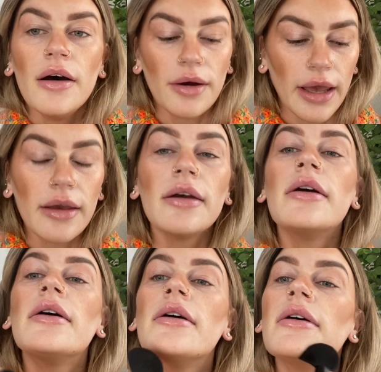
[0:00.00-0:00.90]
okay,
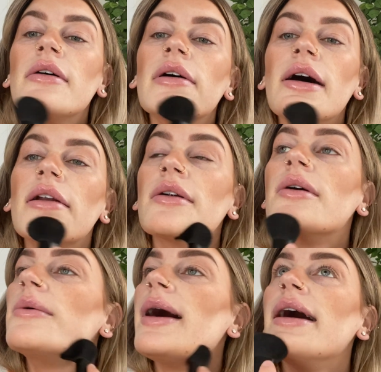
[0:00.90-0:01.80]
I don't
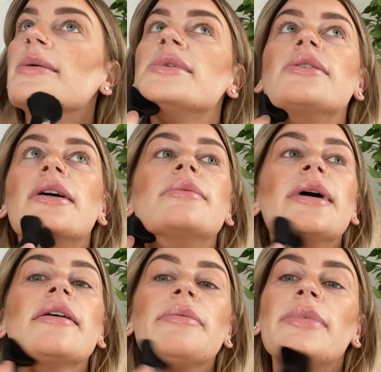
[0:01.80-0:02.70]
know why I'm so out of
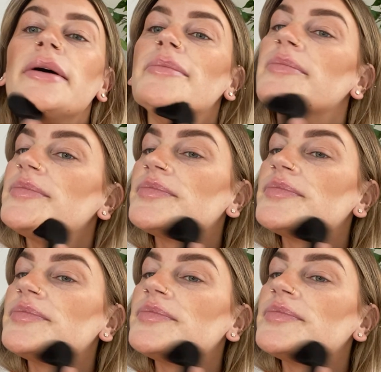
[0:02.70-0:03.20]
breath, but